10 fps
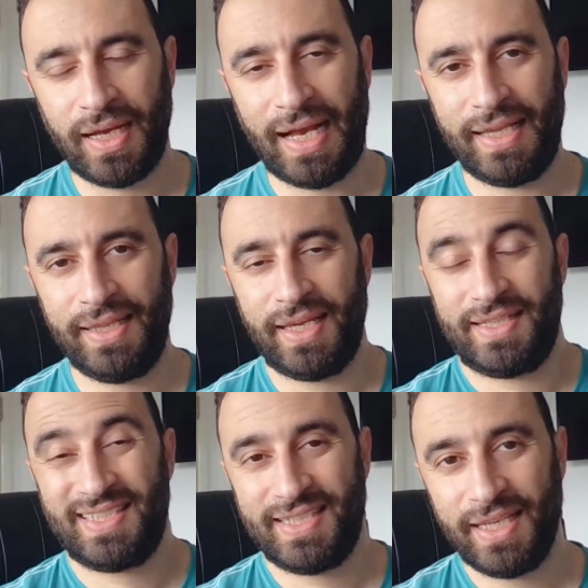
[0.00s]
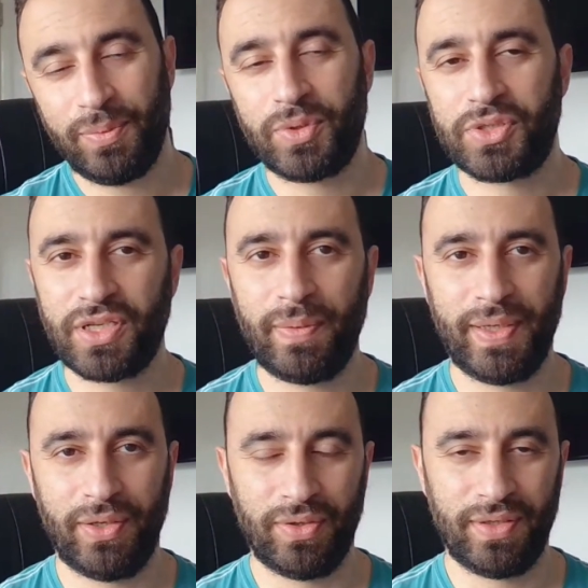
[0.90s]
and they see what's
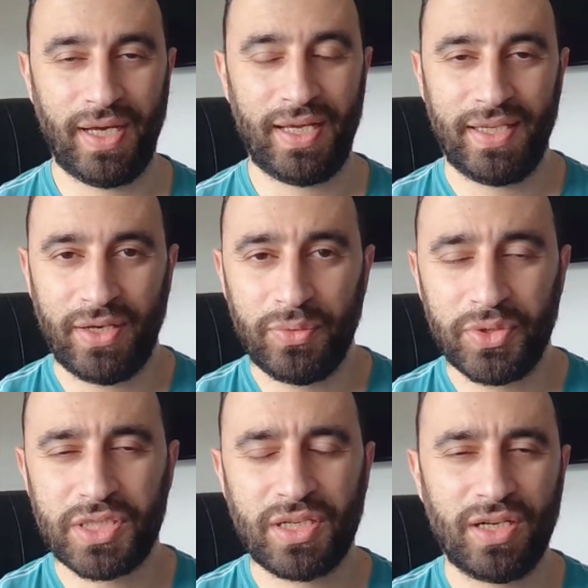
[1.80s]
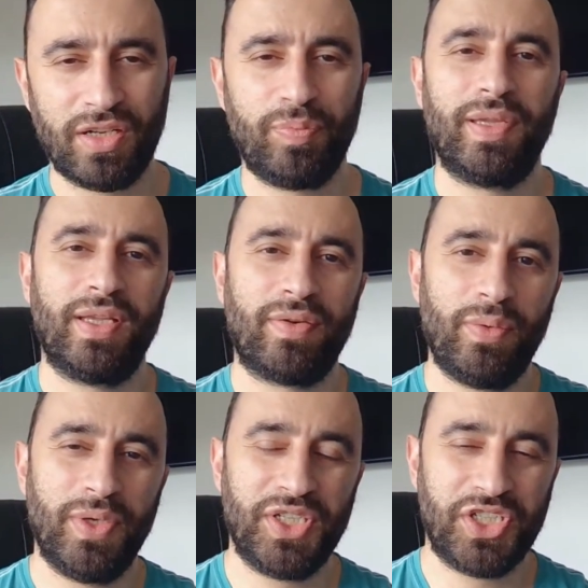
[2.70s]
going on, and they don't just kind of put their
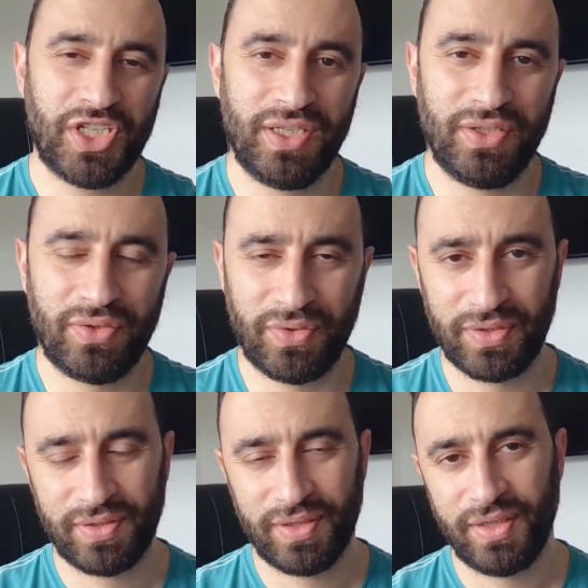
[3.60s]
own agenda on.